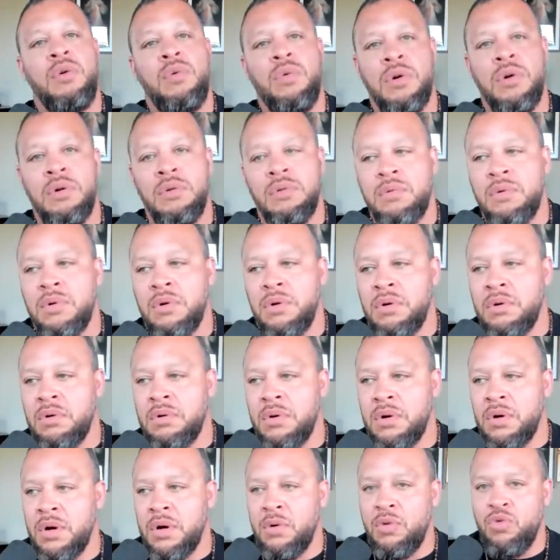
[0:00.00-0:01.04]
we're, we're,
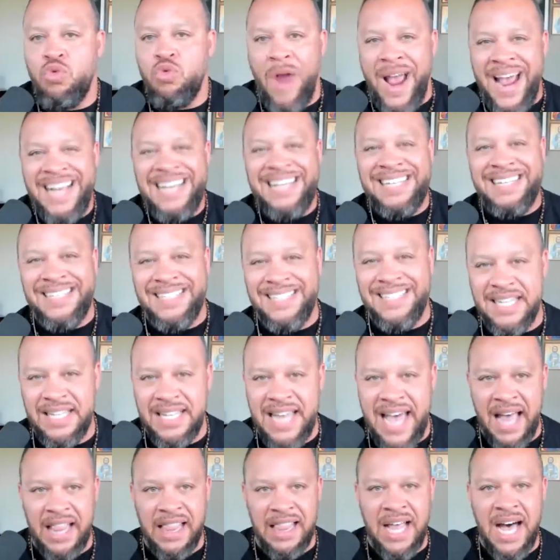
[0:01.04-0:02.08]
we're raised in
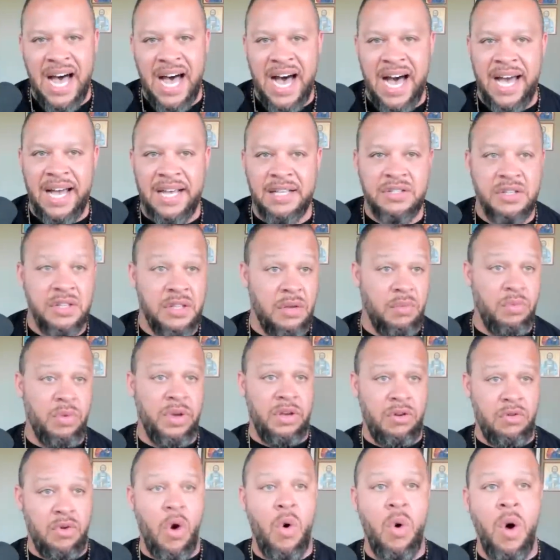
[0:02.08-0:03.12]
that lie so that we
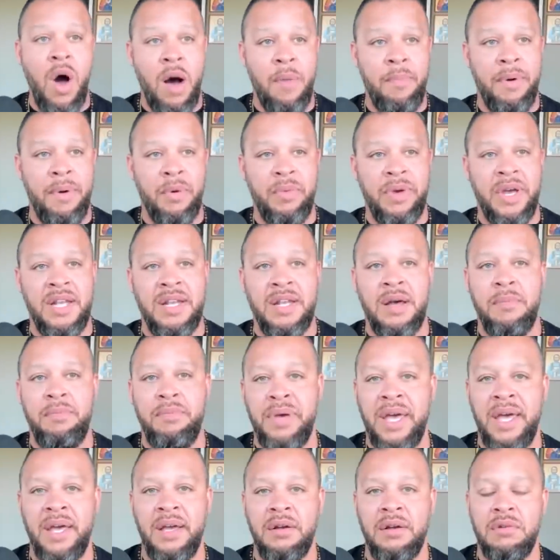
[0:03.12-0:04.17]
grow up and we end up
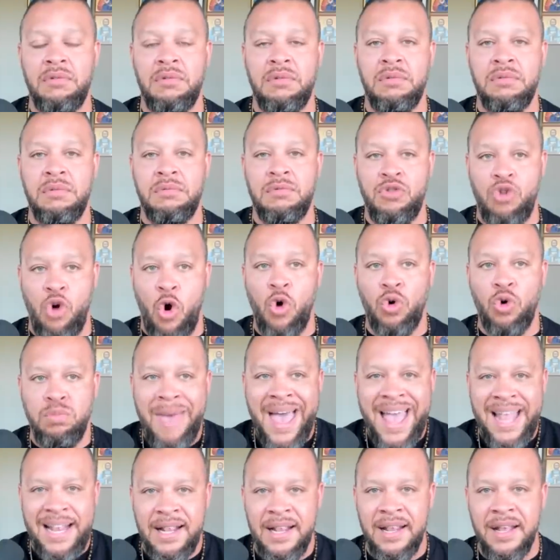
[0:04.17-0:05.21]
being grown
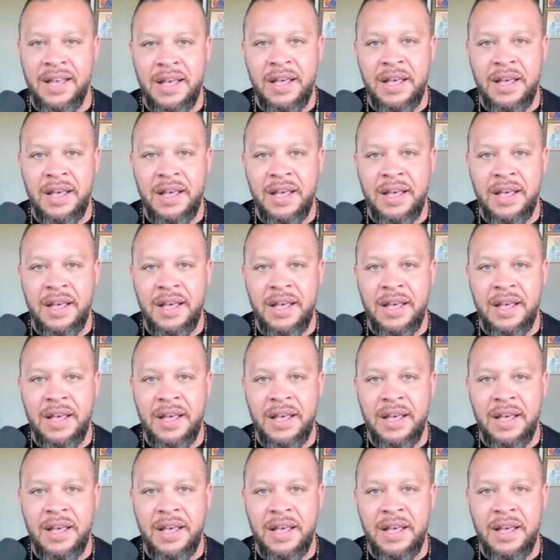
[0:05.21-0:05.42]
men